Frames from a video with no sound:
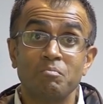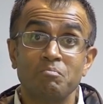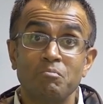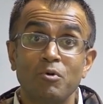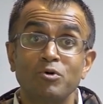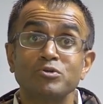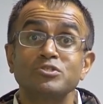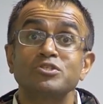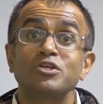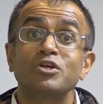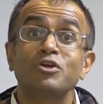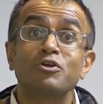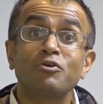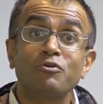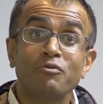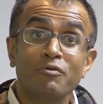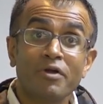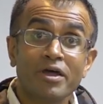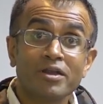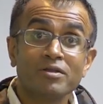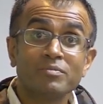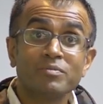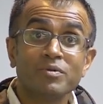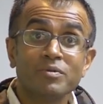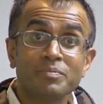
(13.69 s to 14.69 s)
most
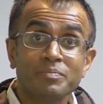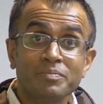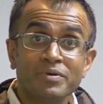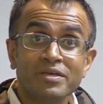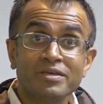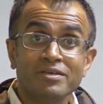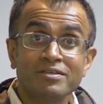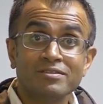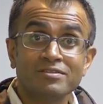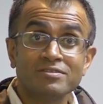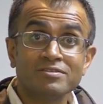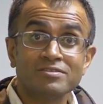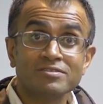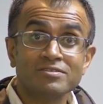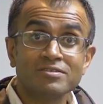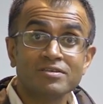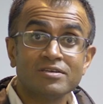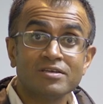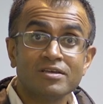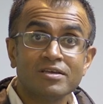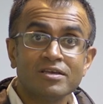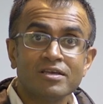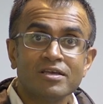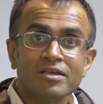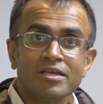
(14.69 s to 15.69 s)
incredible beans
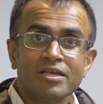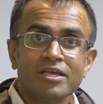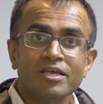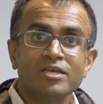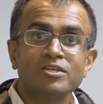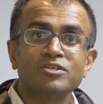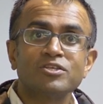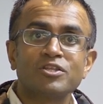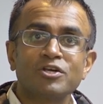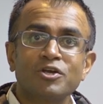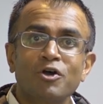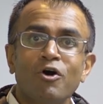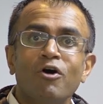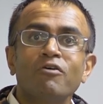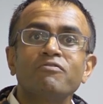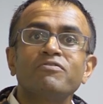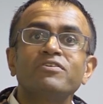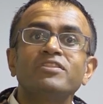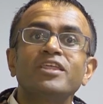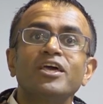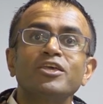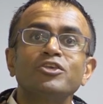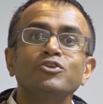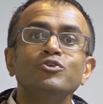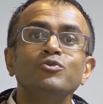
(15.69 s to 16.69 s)
into the
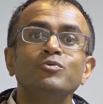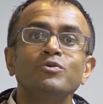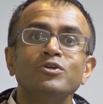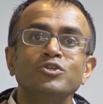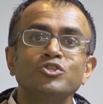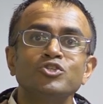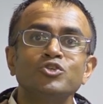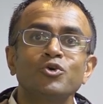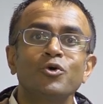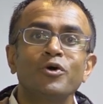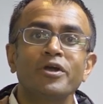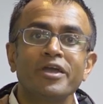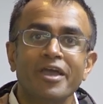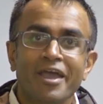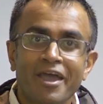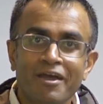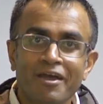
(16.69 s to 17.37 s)
coffee that you enjoy